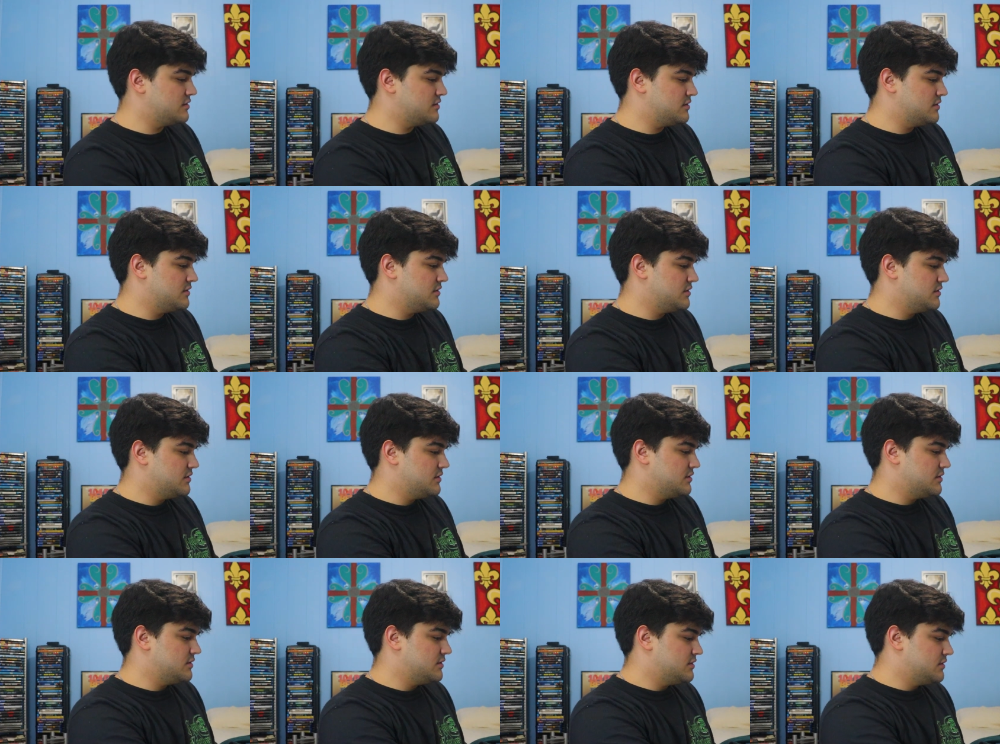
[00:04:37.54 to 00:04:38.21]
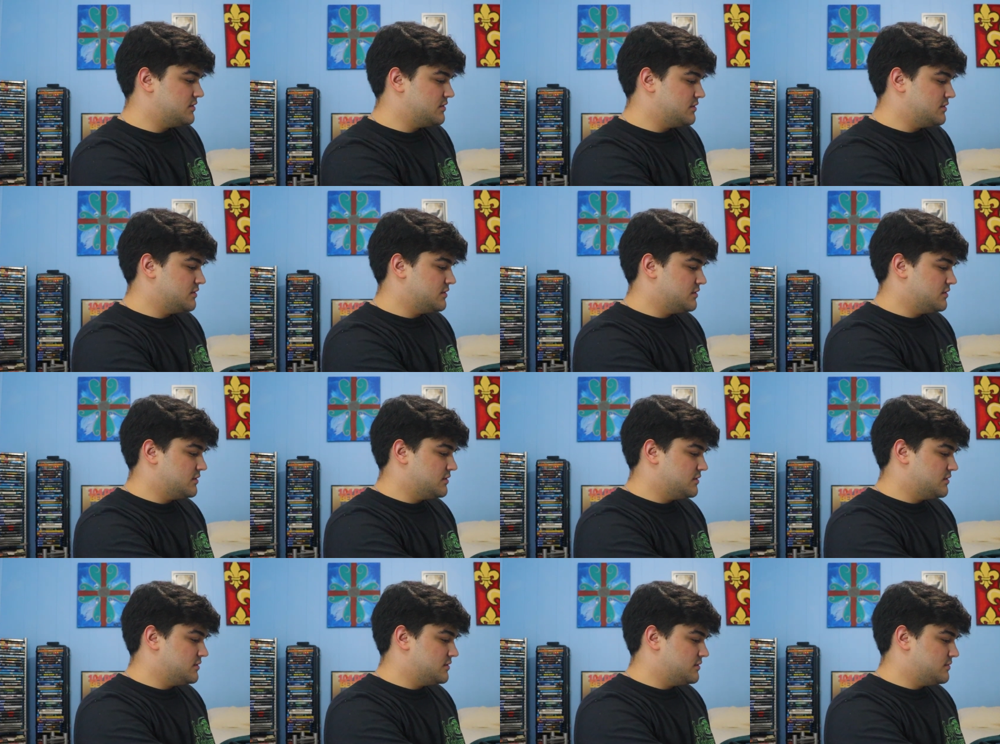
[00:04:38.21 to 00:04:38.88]

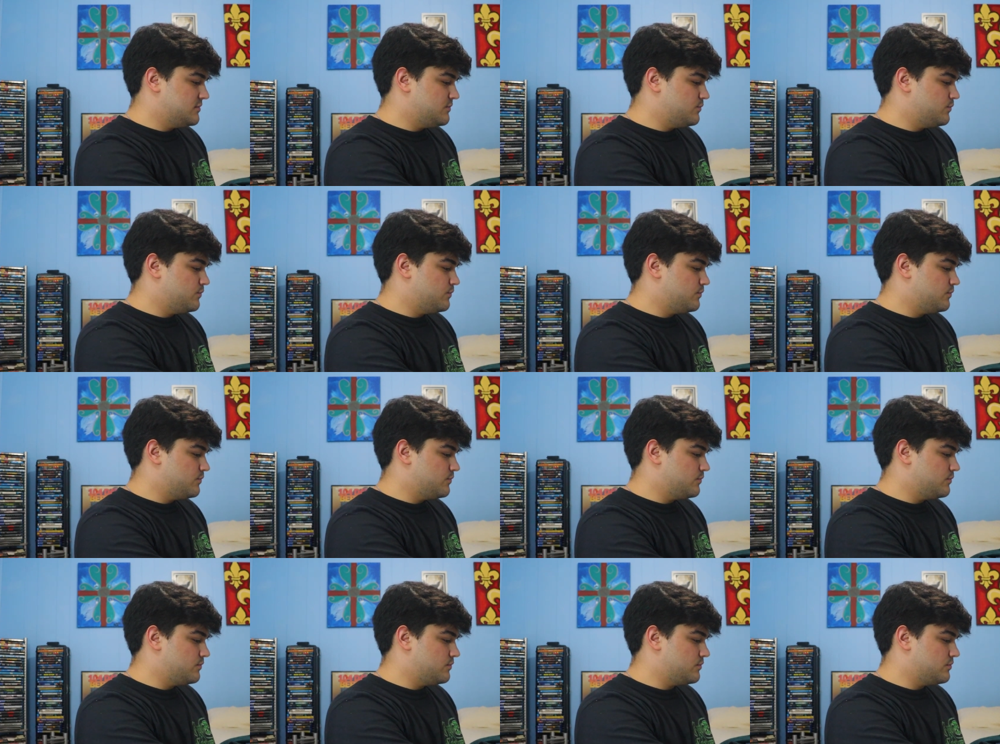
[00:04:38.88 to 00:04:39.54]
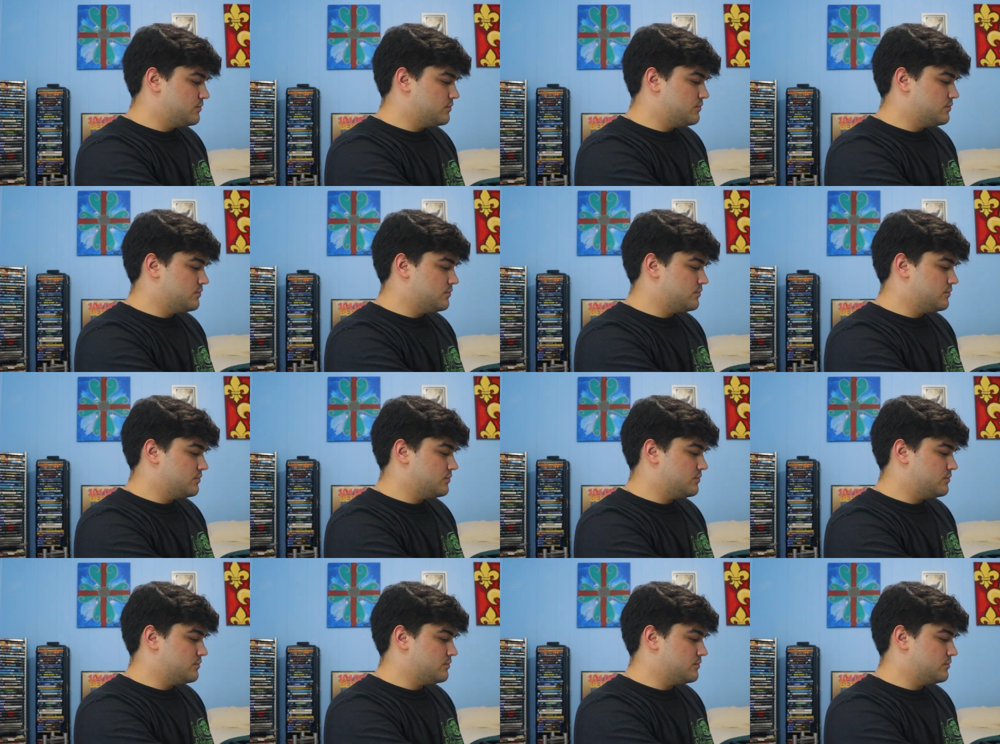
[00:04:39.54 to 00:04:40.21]

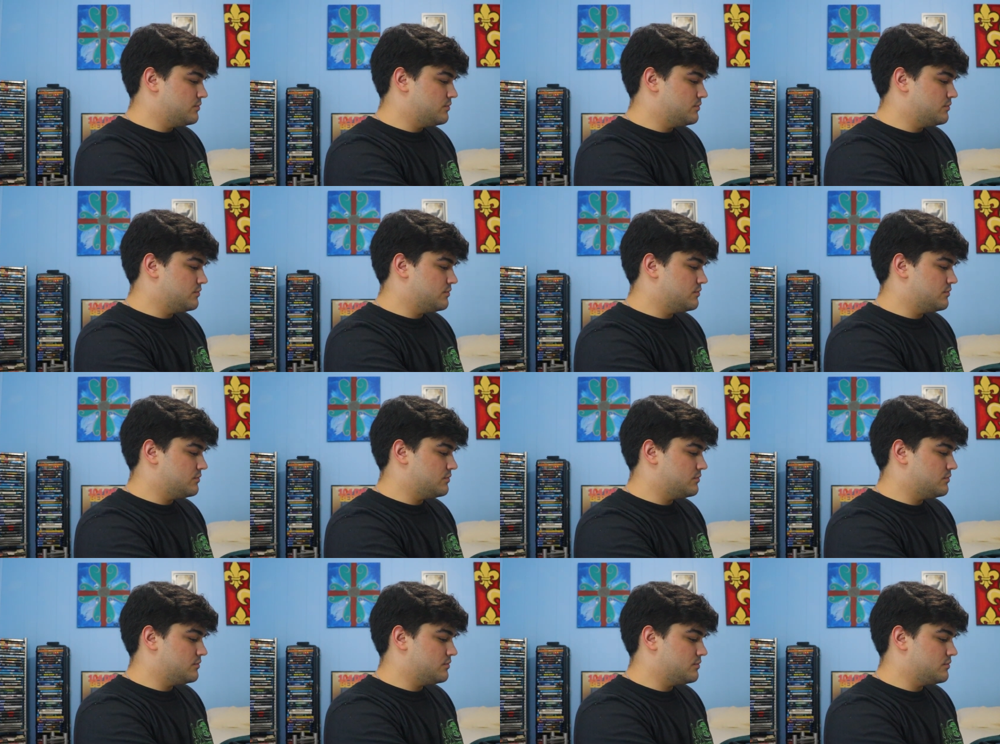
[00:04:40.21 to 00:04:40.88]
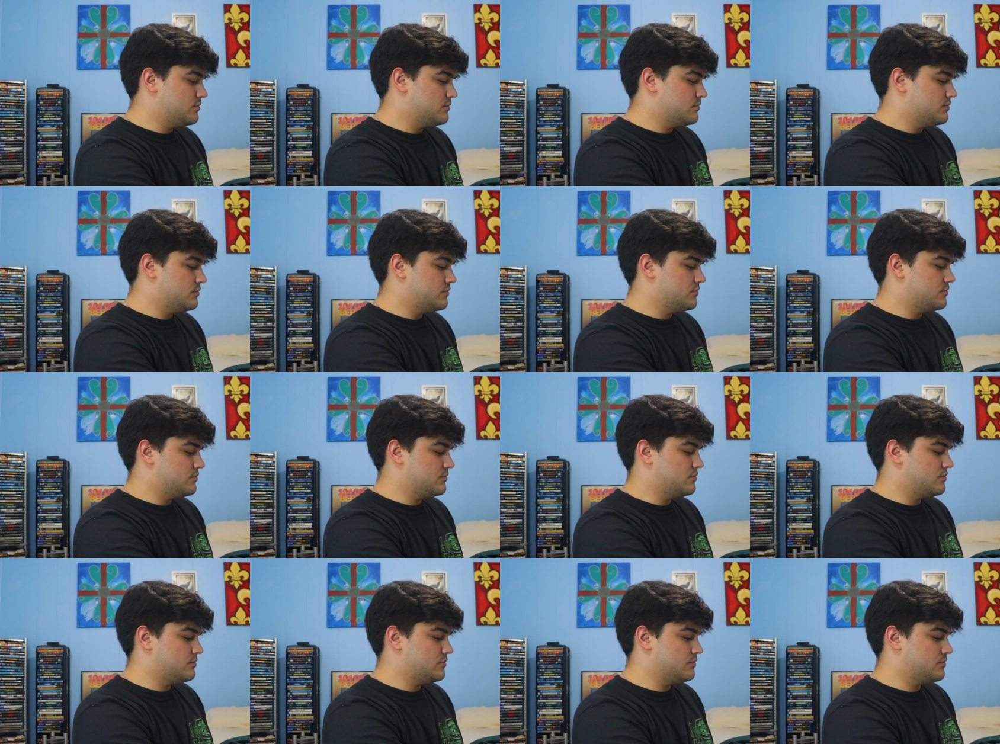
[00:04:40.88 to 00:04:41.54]

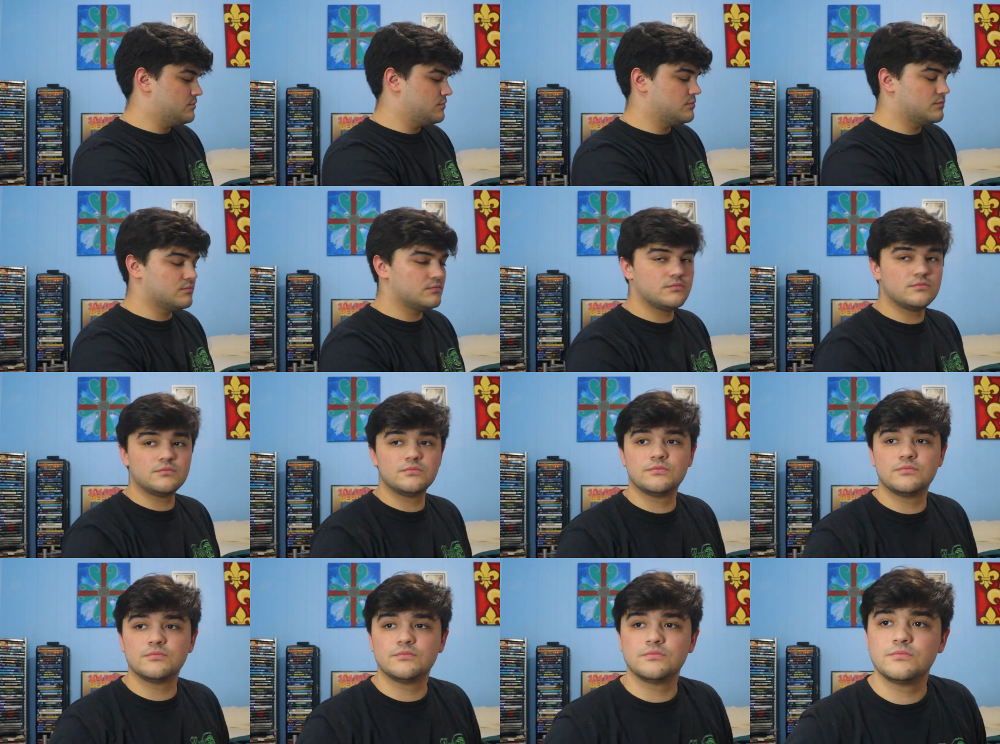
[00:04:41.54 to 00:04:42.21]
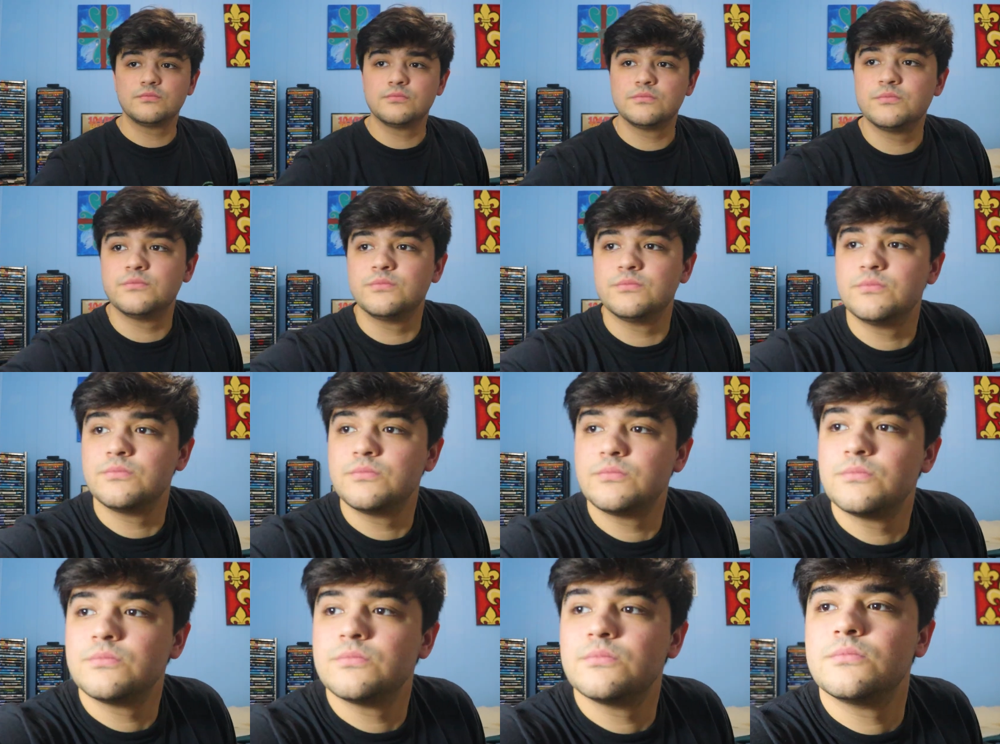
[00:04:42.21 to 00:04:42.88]

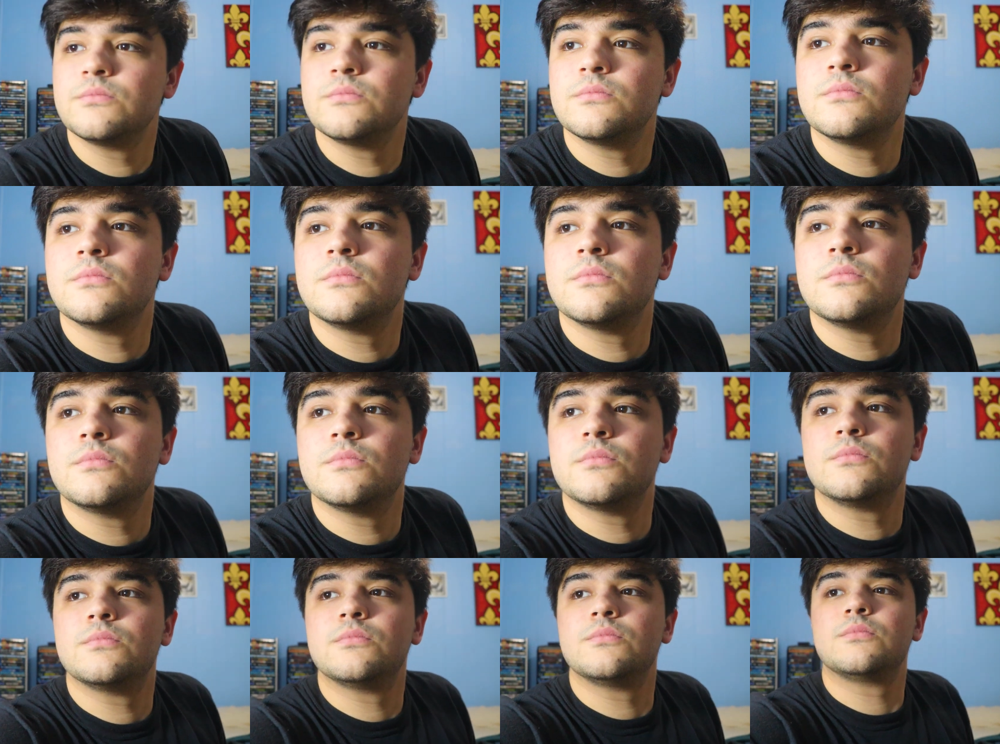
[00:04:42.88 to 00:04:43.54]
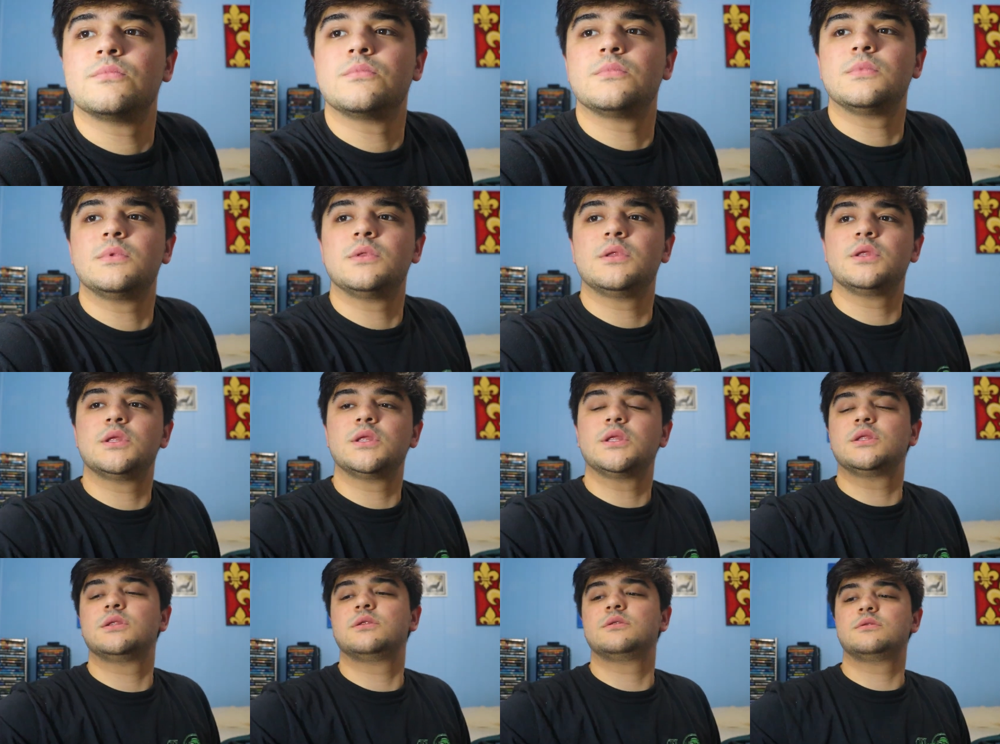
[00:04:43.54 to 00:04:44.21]

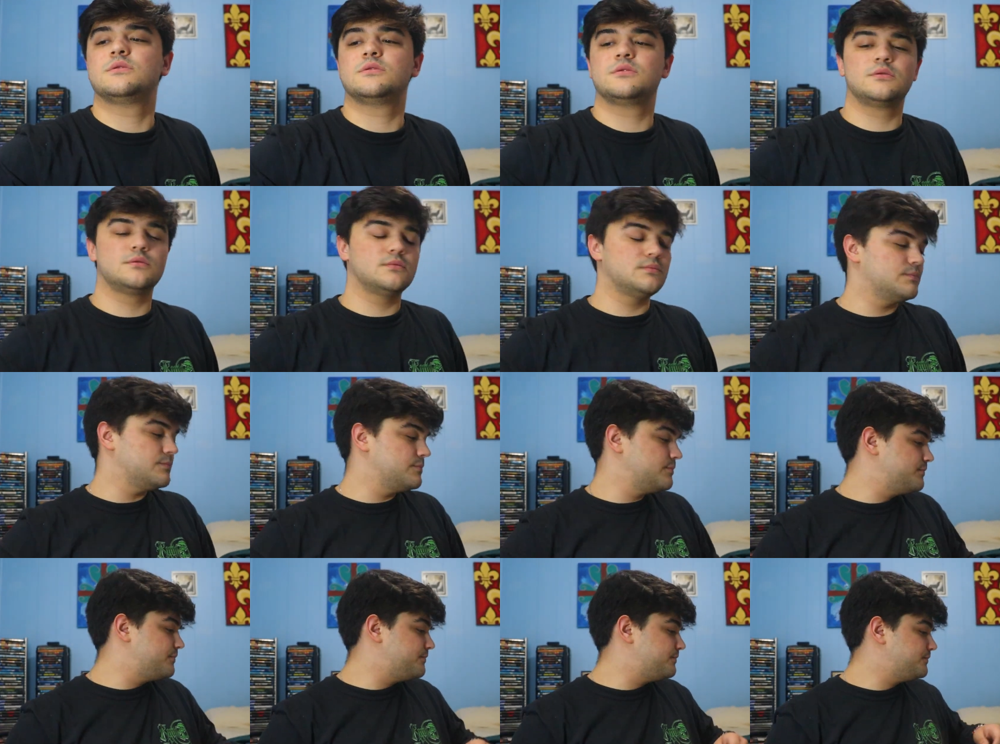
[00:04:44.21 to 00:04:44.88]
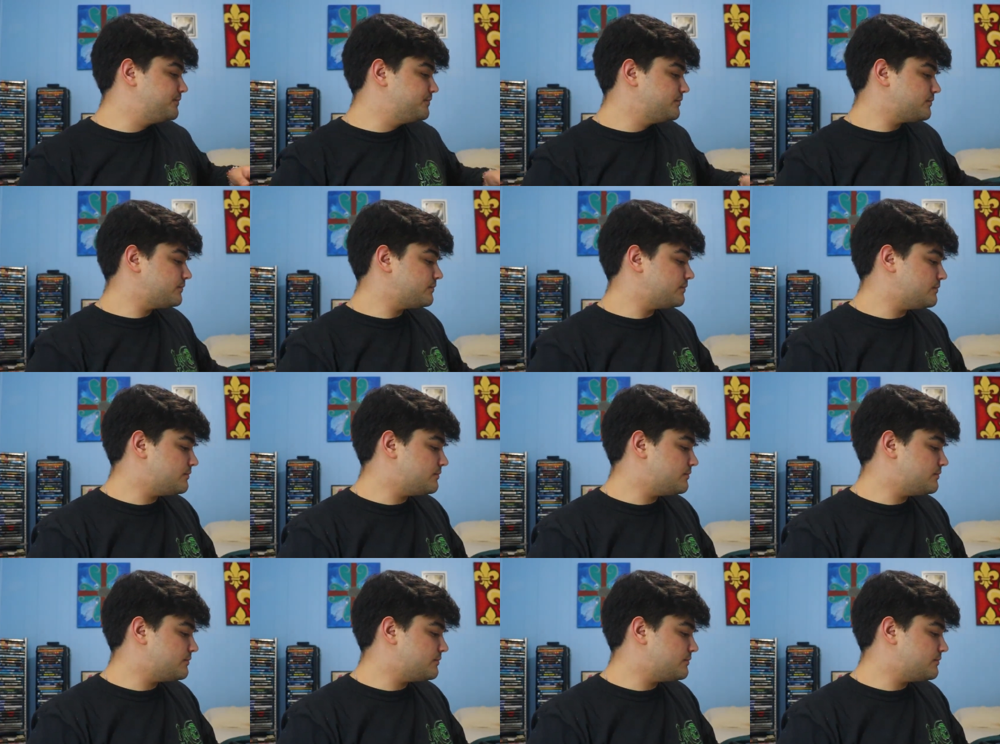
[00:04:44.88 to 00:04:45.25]
No one is speaking in this clip.